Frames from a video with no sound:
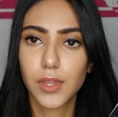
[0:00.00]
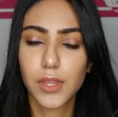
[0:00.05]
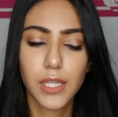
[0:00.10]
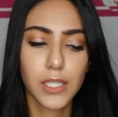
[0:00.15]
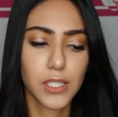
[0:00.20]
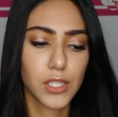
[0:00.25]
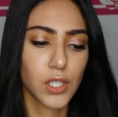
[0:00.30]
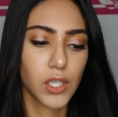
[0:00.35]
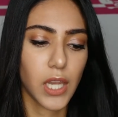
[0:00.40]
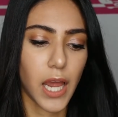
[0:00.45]

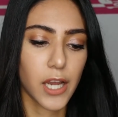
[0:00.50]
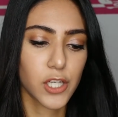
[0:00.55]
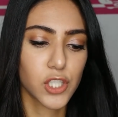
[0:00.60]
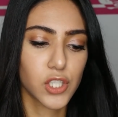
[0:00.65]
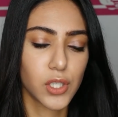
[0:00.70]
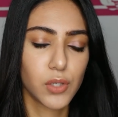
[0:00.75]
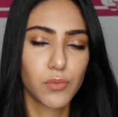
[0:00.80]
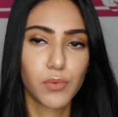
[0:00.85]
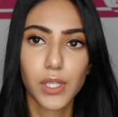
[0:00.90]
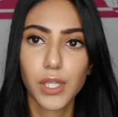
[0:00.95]
This could
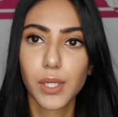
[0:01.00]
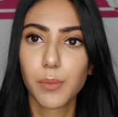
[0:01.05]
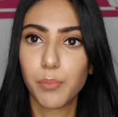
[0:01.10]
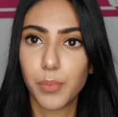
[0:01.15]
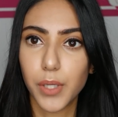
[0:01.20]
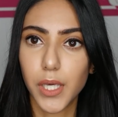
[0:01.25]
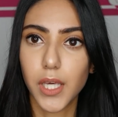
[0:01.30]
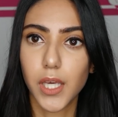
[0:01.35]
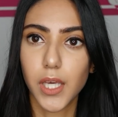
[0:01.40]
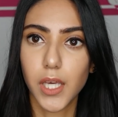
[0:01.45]
actually really
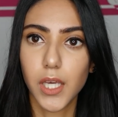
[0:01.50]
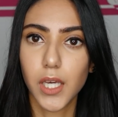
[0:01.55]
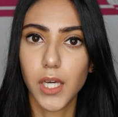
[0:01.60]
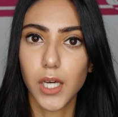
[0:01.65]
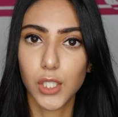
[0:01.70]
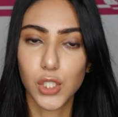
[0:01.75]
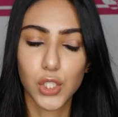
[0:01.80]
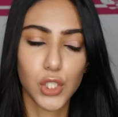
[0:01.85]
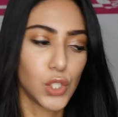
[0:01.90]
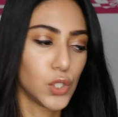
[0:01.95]
be a
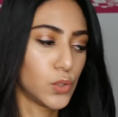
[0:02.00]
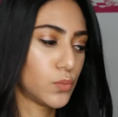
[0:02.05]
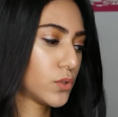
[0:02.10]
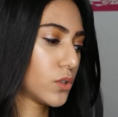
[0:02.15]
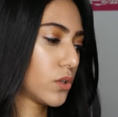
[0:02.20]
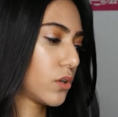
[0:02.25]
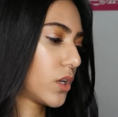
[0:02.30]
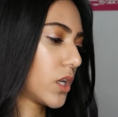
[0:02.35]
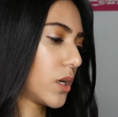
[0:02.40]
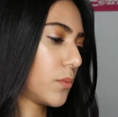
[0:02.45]
dupe to
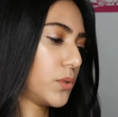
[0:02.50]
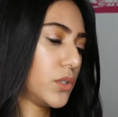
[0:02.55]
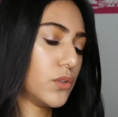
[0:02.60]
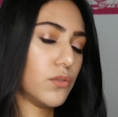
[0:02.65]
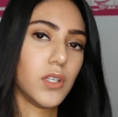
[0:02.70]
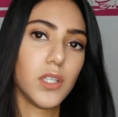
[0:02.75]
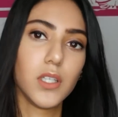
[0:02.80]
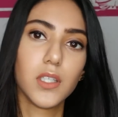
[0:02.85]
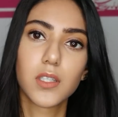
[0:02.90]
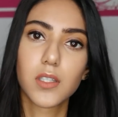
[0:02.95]
Huda
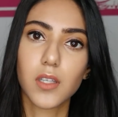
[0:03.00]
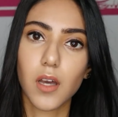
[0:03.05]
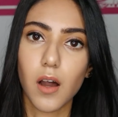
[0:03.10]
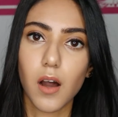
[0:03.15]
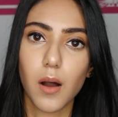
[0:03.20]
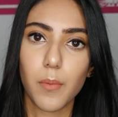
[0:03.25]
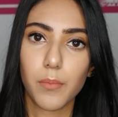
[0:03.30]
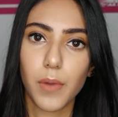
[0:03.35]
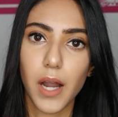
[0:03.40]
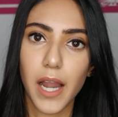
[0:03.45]
Beauty's
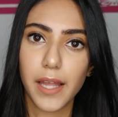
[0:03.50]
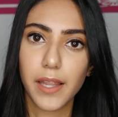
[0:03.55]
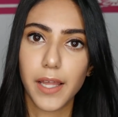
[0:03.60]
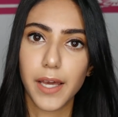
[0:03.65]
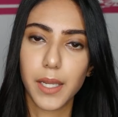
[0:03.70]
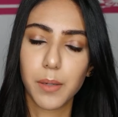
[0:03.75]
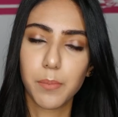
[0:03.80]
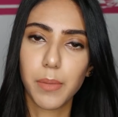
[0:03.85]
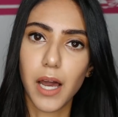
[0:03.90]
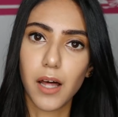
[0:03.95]

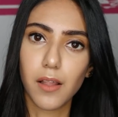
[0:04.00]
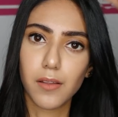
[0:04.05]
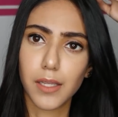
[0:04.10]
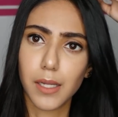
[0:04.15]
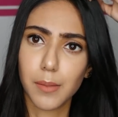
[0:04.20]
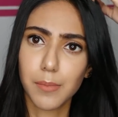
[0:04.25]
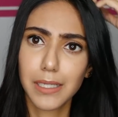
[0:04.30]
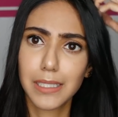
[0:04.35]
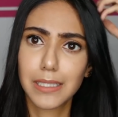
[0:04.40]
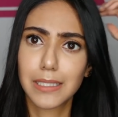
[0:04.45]
highlighting palette.
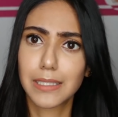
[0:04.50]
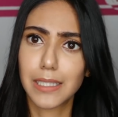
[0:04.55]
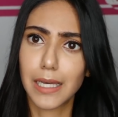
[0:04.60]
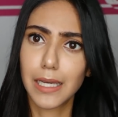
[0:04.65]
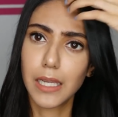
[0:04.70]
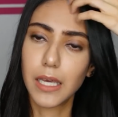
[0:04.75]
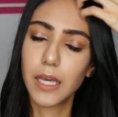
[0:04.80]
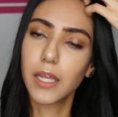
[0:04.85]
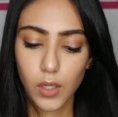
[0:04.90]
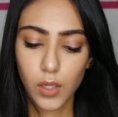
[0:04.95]
I'm
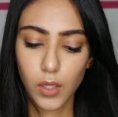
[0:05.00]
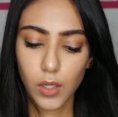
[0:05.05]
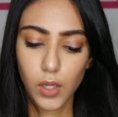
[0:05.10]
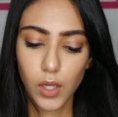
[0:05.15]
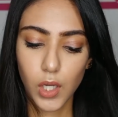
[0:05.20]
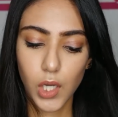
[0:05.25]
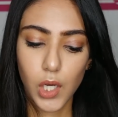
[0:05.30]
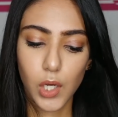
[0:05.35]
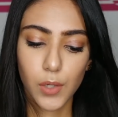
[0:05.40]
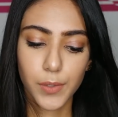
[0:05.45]
excited.
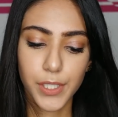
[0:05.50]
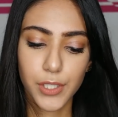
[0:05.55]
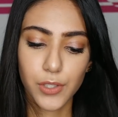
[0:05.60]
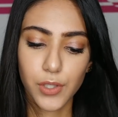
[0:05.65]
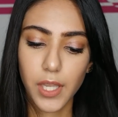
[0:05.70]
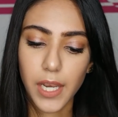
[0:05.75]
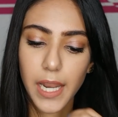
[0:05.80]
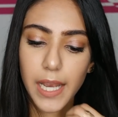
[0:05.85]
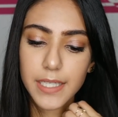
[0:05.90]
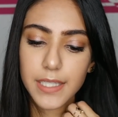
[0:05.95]
Okay, so
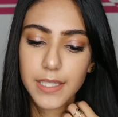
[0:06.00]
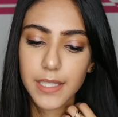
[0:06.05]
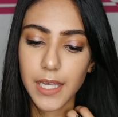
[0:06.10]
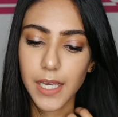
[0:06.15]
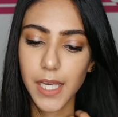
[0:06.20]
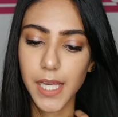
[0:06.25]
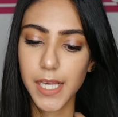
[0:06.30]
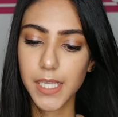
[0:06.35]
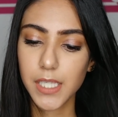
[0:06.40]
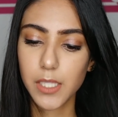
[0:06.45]
the next
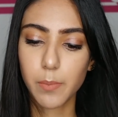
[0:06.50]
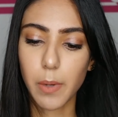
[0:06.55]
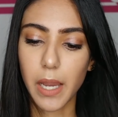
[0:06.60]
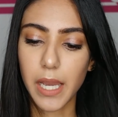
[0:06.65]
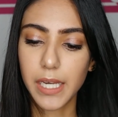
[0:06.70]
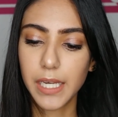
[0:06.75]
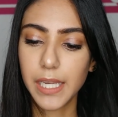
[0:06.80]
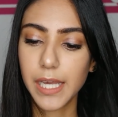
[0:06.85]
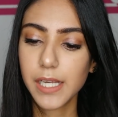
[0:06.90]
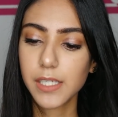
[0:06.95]
thing is
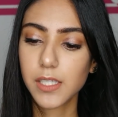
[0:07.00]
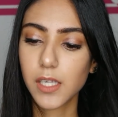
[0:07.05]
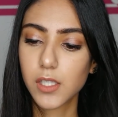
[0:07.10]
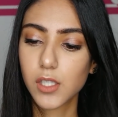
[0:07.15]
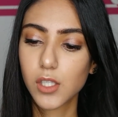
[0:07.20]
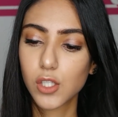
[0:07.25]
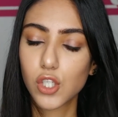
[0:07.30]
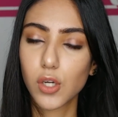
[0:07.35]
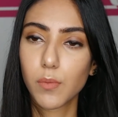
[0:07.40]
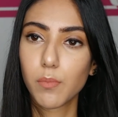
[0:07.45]
by NYX.
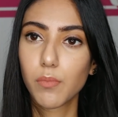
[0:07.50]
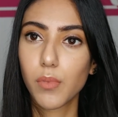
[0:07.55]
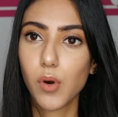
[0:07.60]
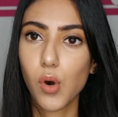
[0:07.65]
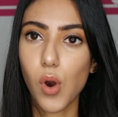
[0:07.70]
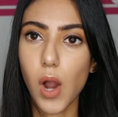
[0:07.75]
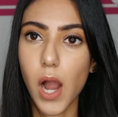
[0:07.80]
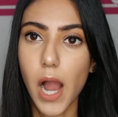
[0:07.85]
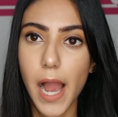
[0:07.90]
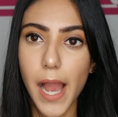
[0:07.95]
It's a
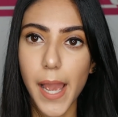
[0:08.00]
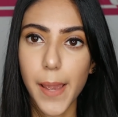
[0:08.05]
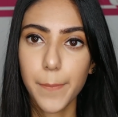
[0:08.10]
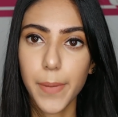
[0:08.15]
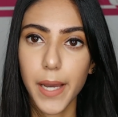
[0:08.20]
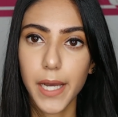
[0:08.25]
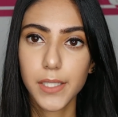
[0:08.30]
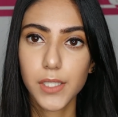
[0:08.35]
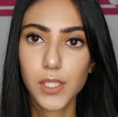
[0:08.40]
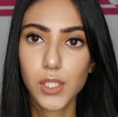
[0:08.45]
jumbo eye
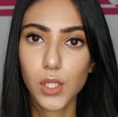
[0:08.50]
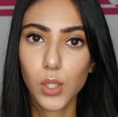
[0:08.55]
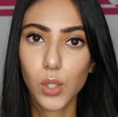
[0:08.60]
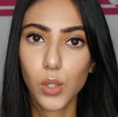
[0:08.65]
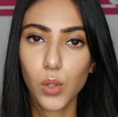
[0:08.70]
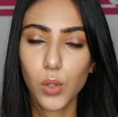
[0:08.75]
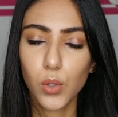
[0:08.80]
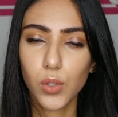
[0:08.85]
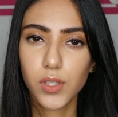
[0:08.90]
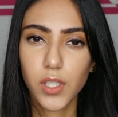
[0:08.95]

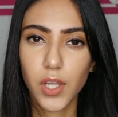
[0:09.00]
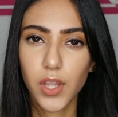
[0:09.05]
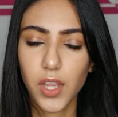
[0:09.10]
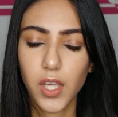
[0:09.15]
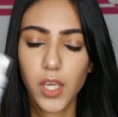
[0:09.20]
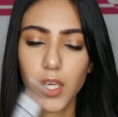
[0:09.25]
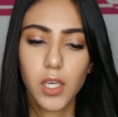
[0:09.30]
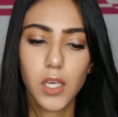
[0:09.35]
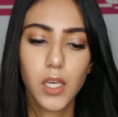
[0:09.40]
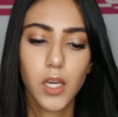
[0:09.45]
pencil.
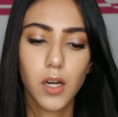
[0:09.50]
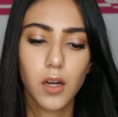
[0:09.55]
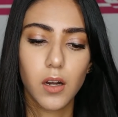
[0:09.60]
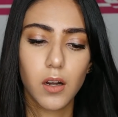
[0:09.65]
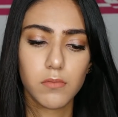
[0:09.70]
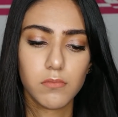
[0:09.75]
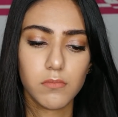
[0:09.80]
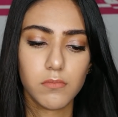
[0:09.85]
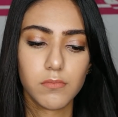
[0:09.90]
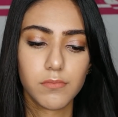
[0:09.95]
Nothing
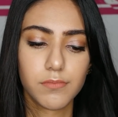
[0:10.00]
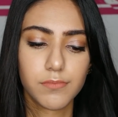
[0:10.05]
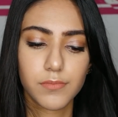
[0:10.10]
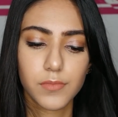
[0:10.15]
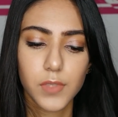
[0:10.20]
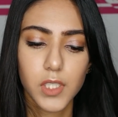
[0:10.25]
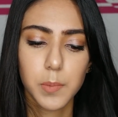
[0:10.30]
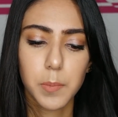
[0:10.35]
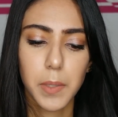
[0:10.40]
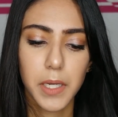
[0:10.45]

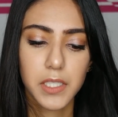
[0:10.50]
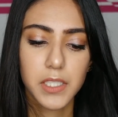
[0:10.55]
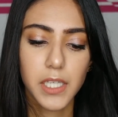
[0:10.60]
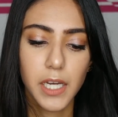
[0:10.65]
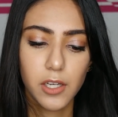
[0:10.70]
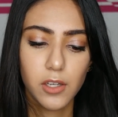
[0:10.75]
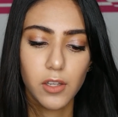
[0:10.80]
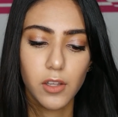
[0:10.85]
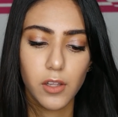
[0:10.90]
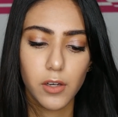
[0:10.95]

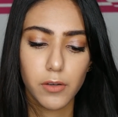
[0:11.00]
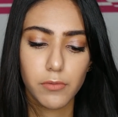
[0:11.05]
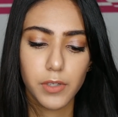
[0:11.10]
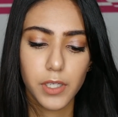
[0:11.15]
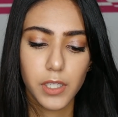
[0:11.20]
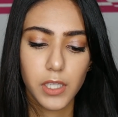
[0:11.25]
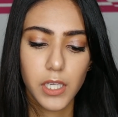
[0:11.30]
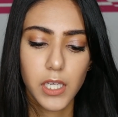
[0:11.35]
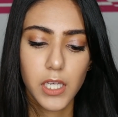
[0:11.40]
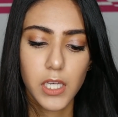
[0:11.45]
spectacular,
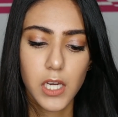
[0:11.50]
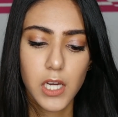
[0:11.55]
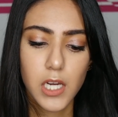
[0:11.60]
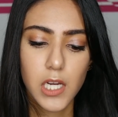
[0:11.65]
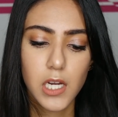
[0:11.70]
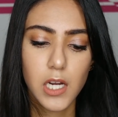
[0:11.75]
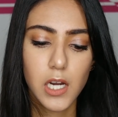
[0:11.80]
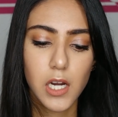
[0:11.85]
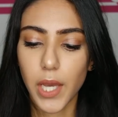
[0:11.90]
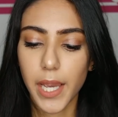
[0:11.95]
really.
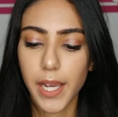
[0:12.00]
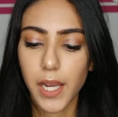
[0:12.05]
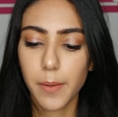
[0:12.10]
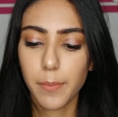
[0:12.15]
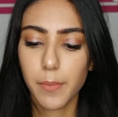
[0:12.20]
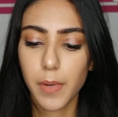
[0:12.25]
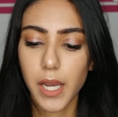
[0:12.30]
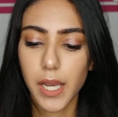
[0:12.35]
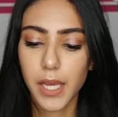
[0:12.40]
So I got